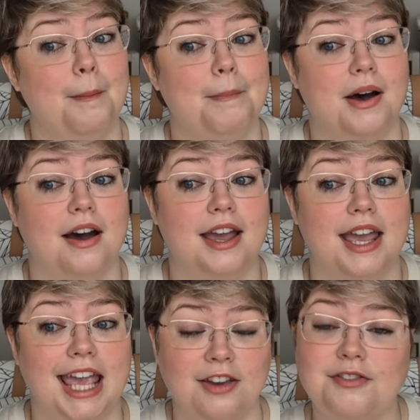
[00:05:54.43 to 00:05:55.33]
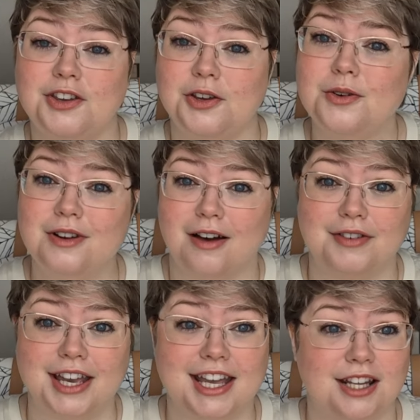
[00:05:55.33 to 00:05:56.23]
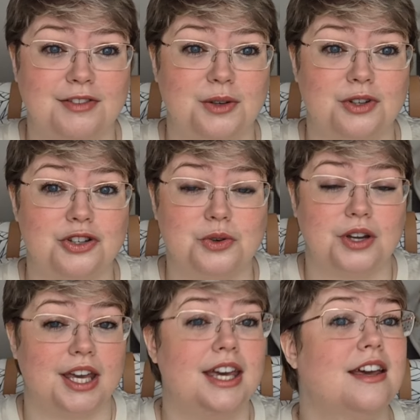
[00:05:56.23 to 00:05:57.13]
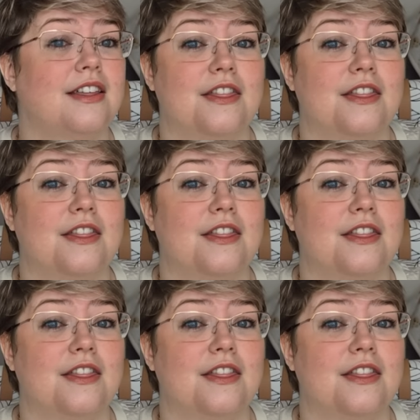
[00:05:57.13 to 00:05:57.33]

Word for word: but if you love it and if you enjoy it,